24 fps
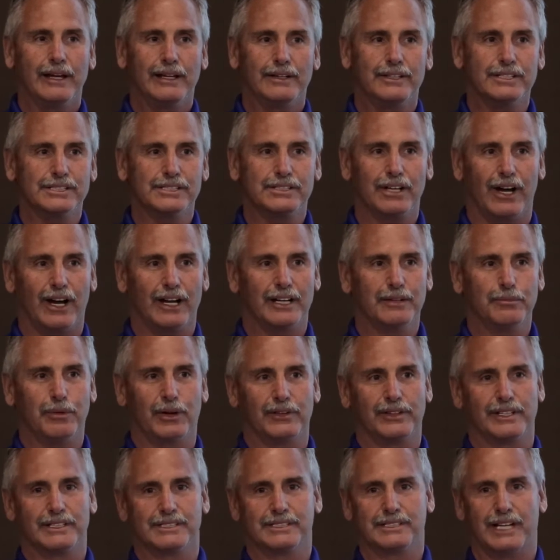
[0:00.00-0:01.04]
Just talking
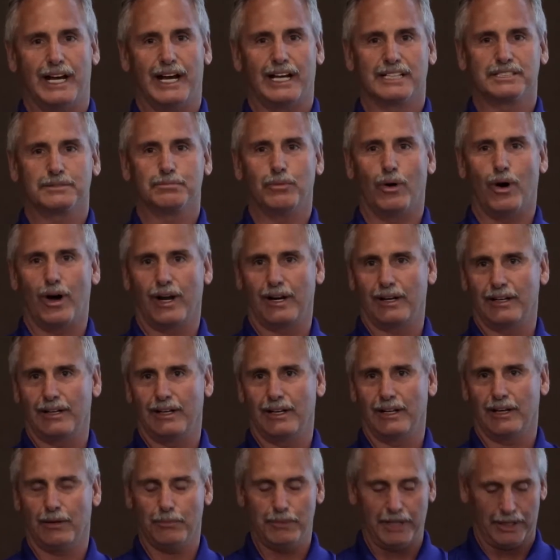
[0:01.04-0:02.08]
about the Sask model a
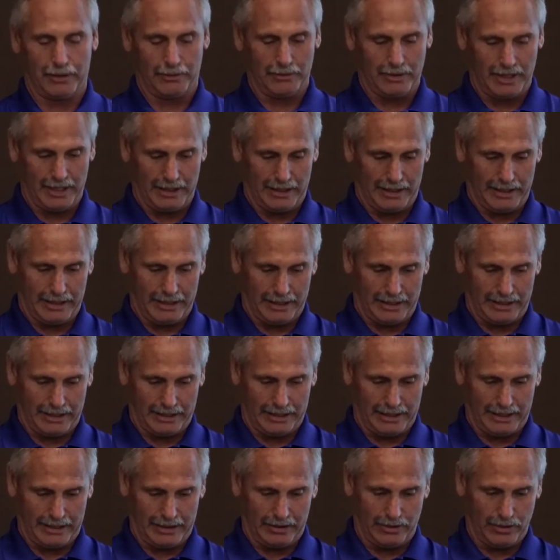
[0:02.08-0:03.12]
little bit,
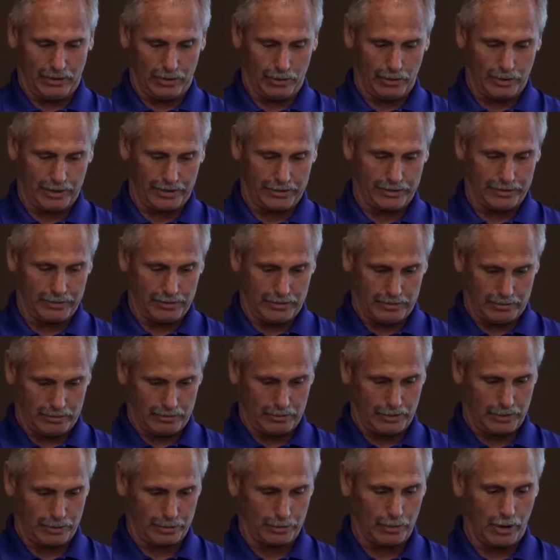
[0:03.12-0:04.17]
and I know
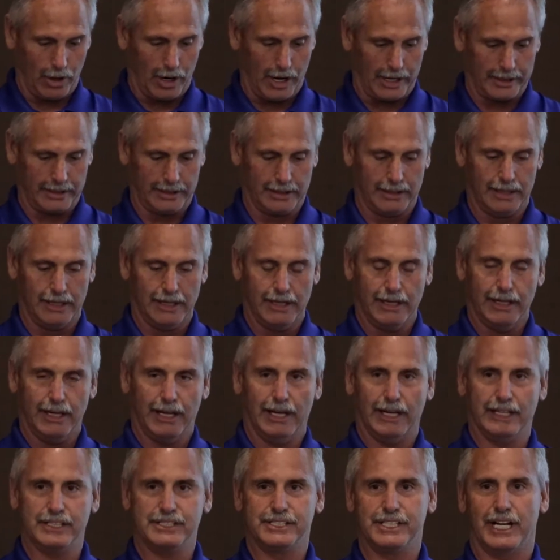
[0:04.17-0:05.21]
with Ron
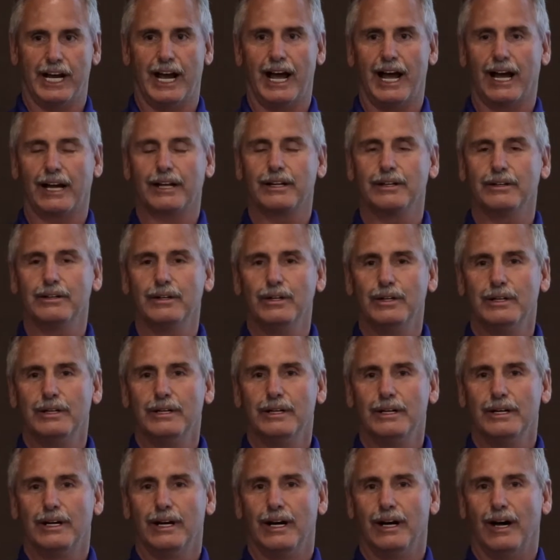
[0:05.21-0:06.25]
and Jack,
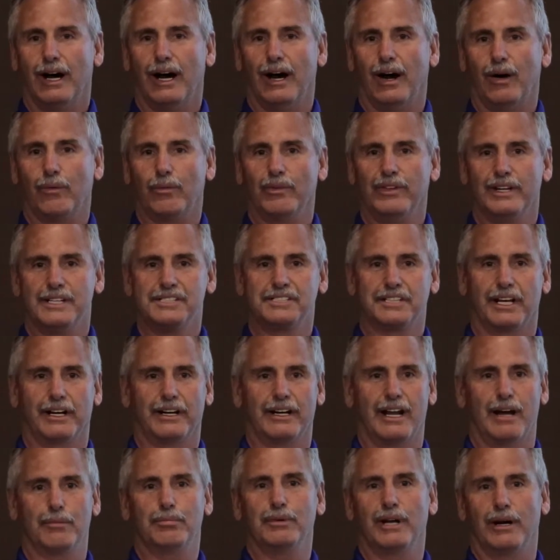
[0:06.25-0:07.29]
when they set it
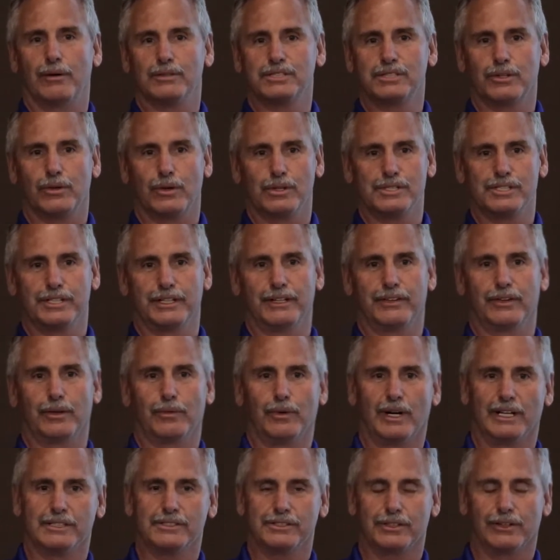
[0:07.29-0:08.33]
up when I was coaching in the
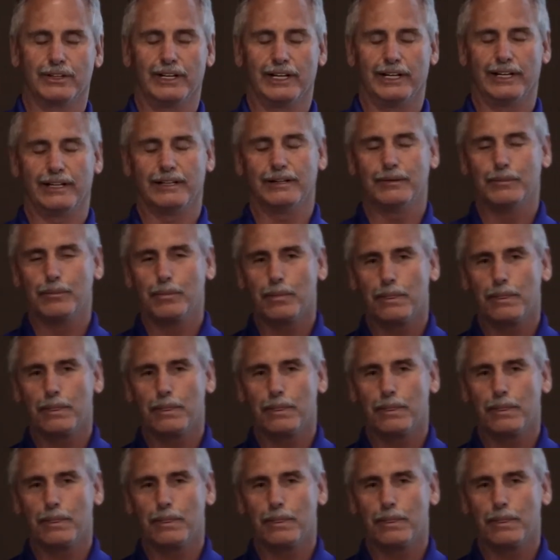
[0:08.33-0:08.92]
Western League,